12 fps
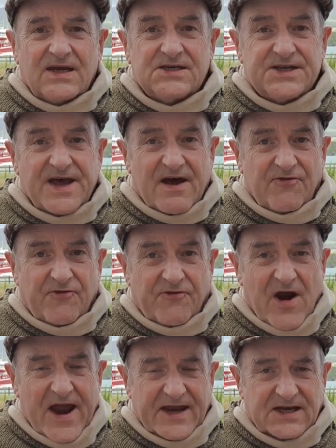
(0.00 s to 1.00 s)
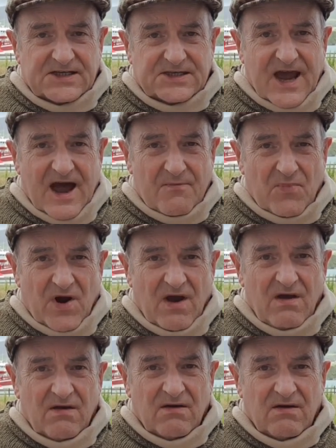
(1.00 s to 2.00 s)
Is that Frank's
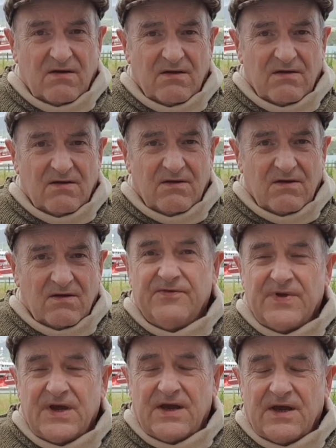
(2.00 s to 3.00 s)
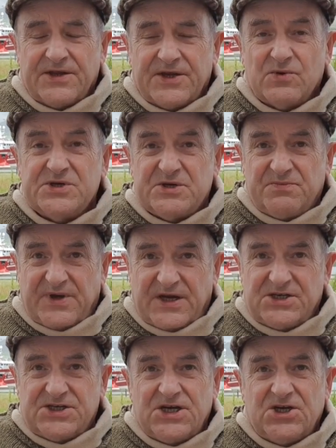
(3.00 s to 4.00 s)
camera? There was a
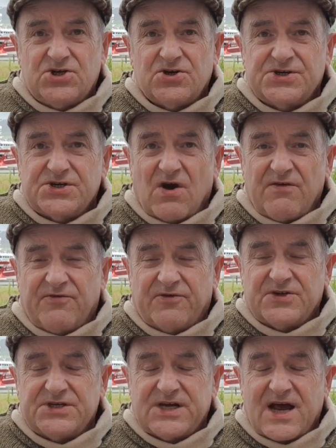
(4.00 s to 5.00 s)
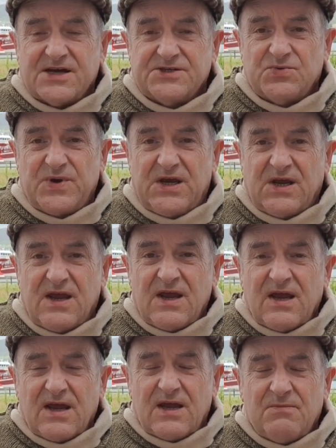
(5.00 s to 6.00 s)
big teachers' conference last week
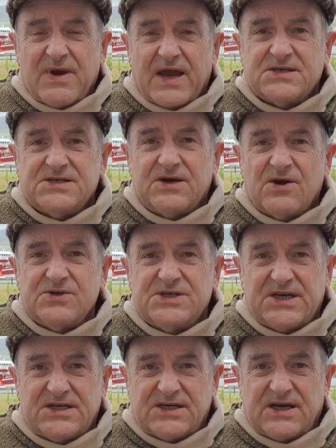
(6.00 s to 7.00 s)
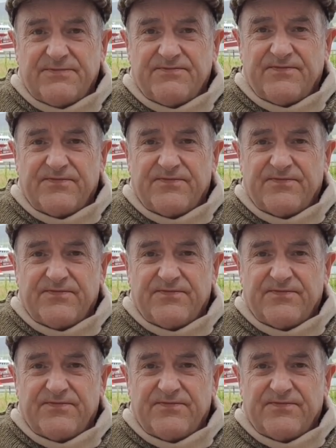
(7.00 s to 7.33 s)
in Mexico City.